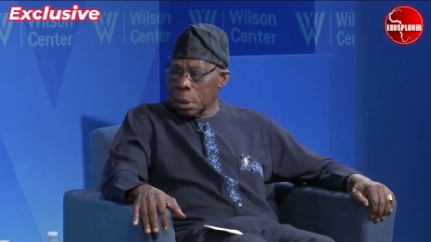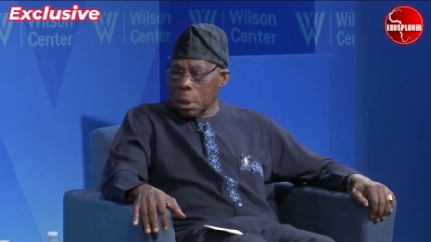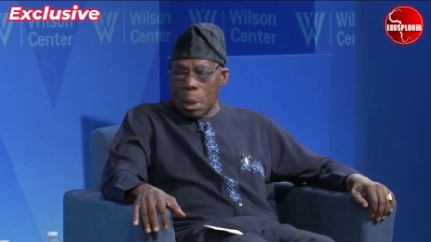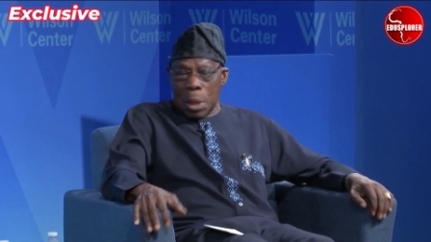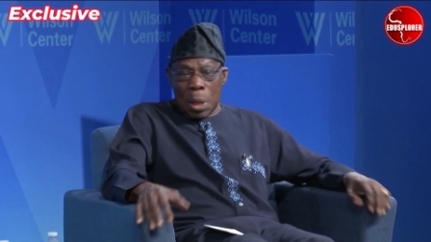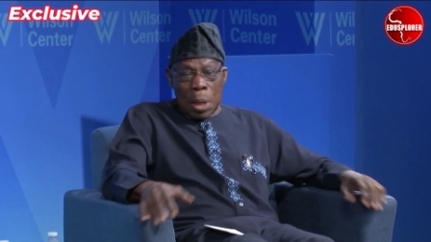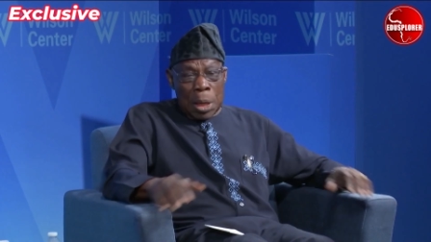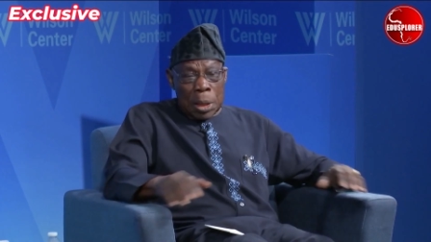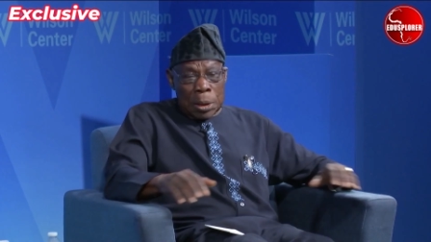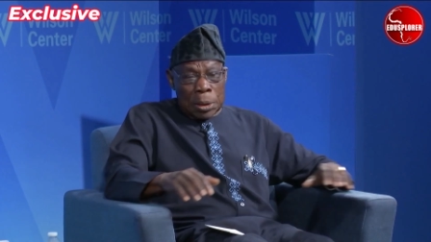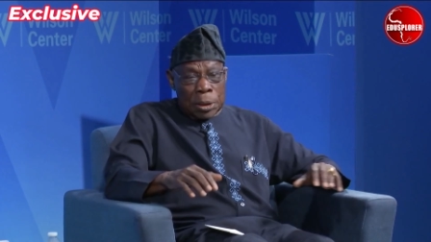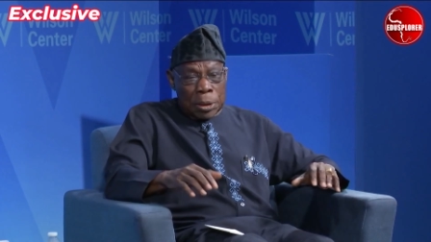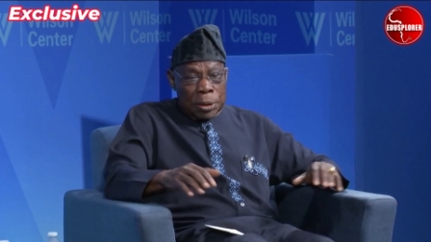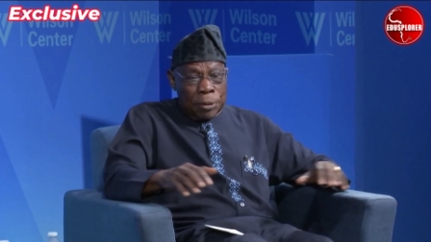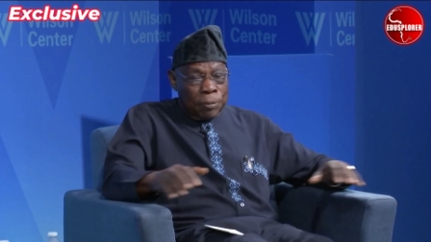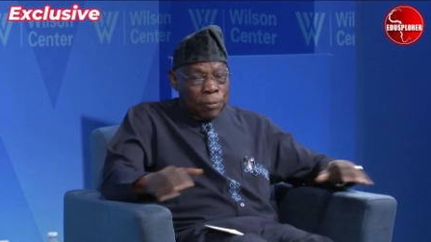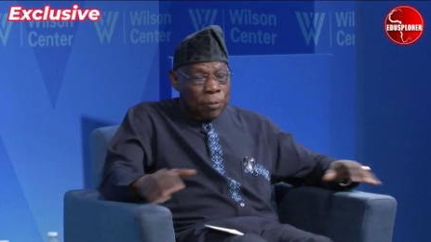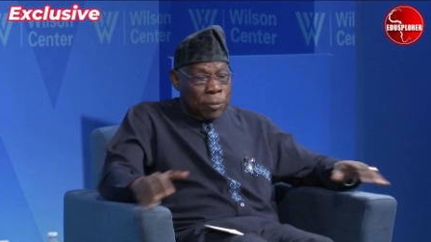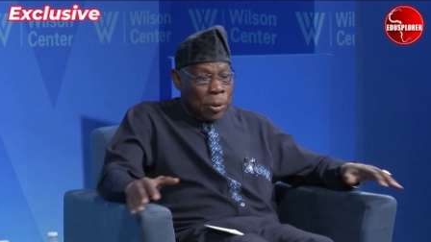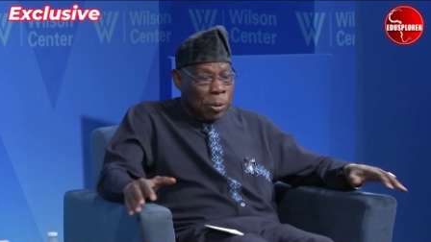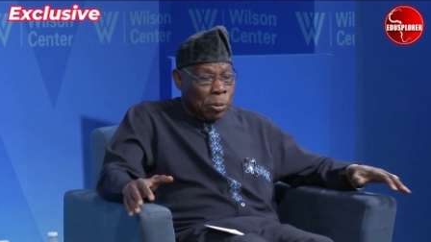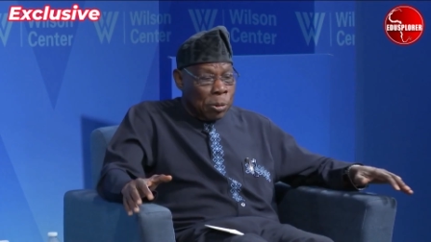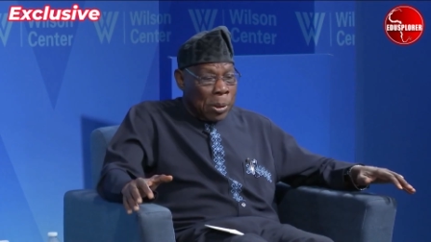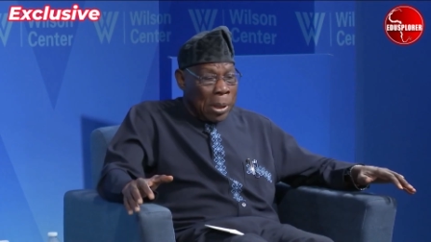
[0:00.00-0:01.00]
And if
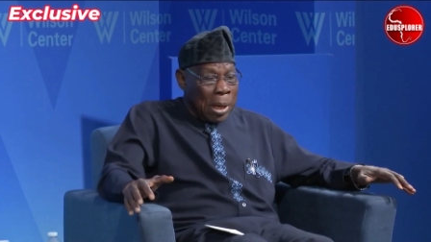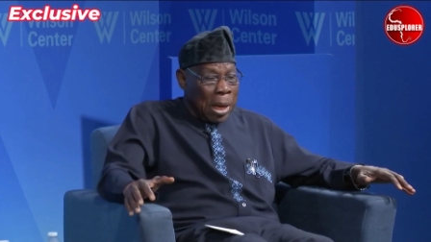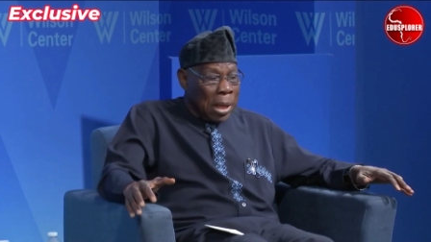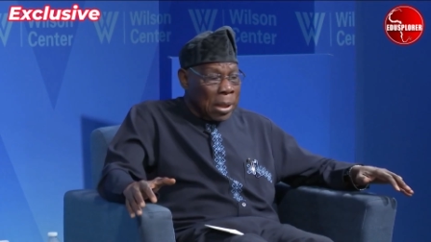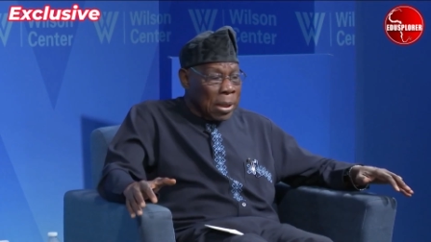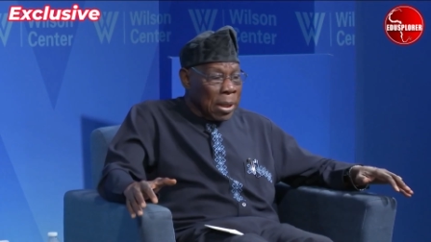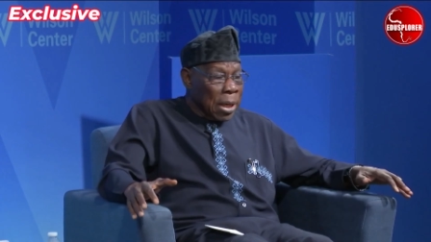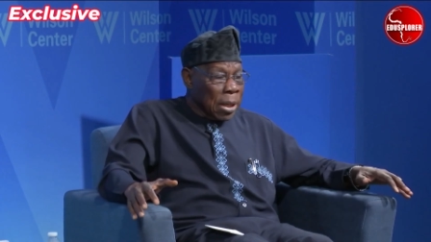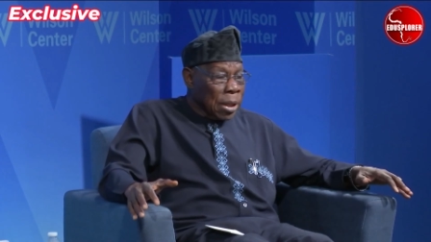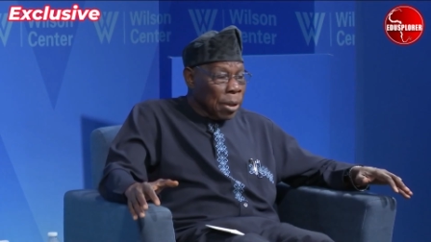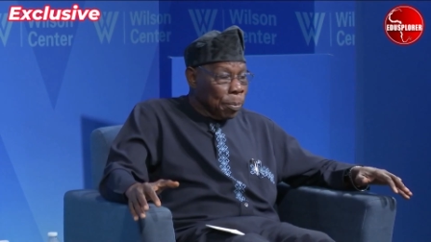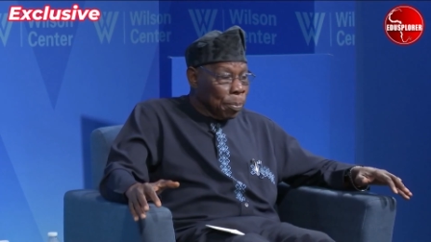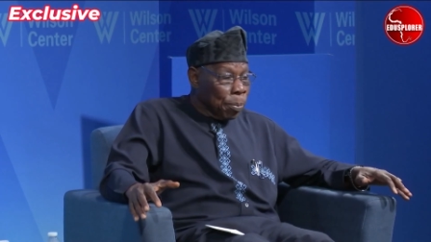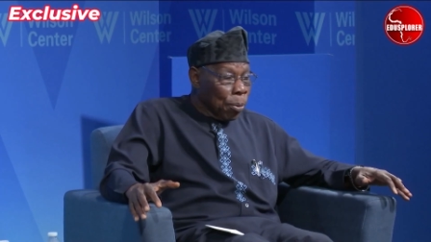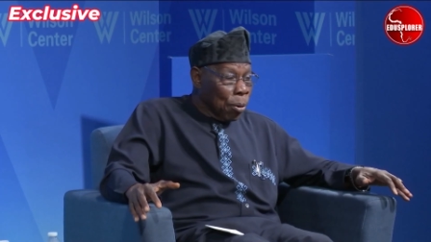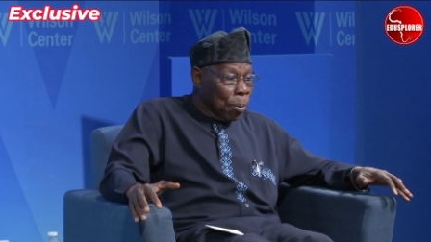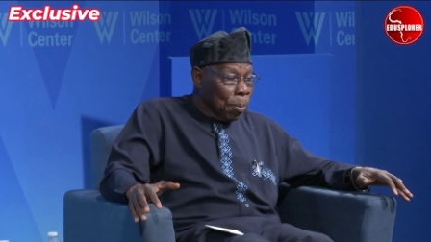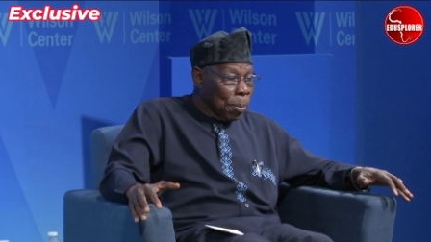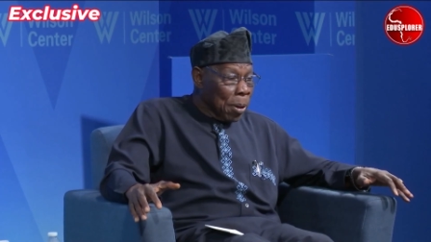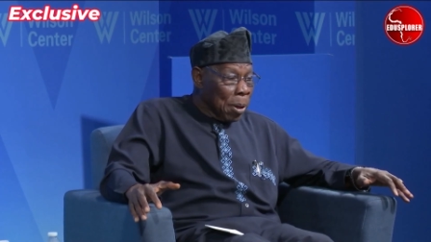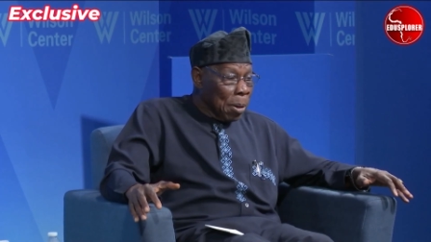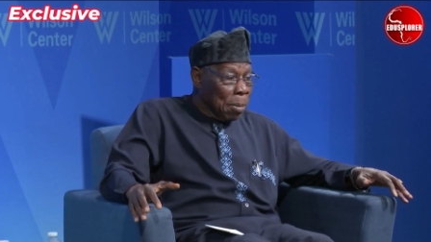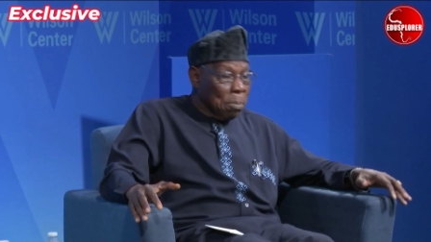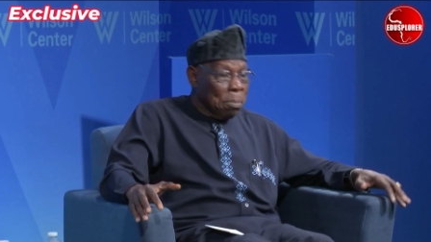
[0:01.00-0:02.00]
we had any
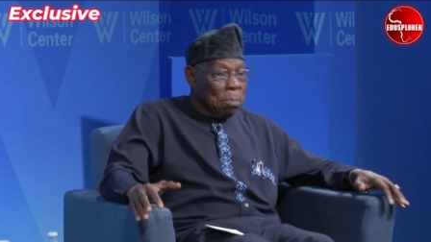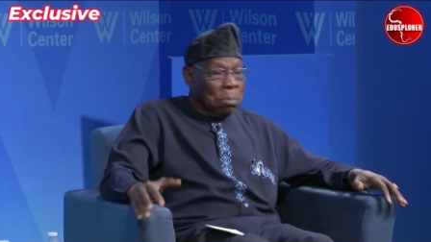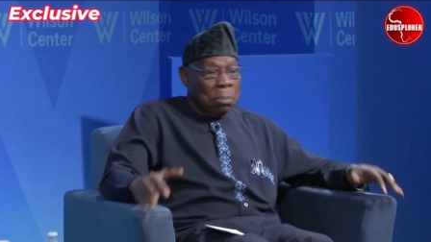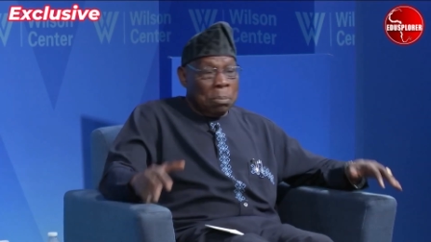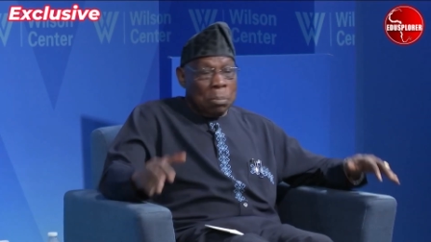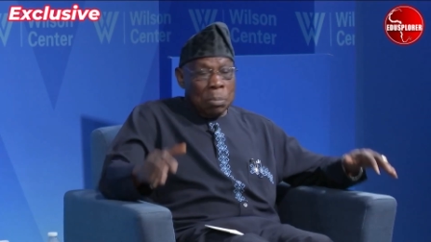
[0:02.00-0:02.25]
problem,